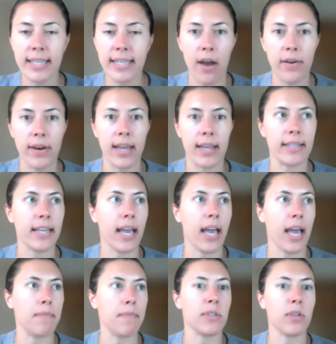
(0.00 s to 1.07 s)
down on
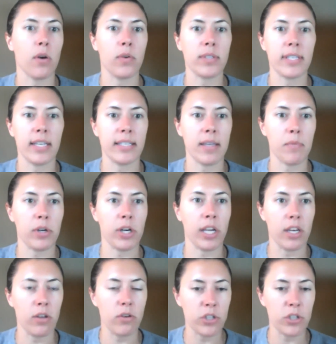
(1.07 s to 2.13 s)
time. So Stacey, I'm wondering,
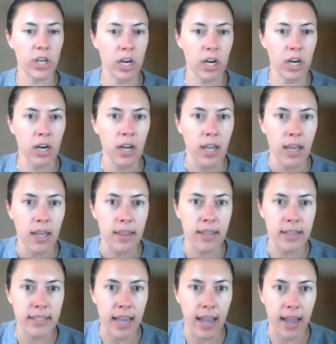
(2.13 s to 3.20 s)
can you share the
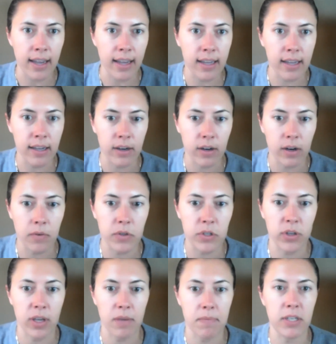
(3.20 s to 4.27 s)
deck or would
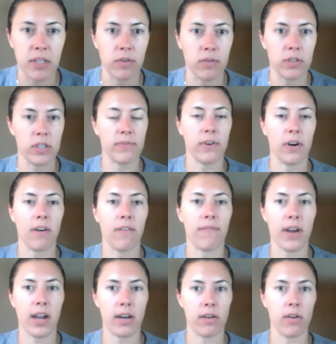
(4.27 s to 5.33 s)
you like yep. me to just for our
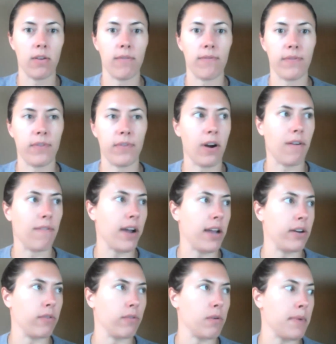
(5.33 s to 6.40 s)
final for our
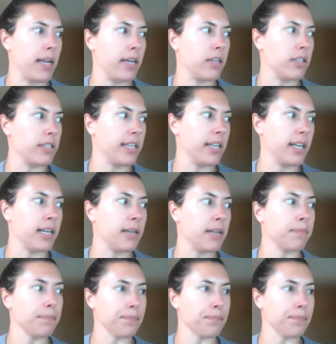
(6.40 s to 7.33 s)
final reminders here?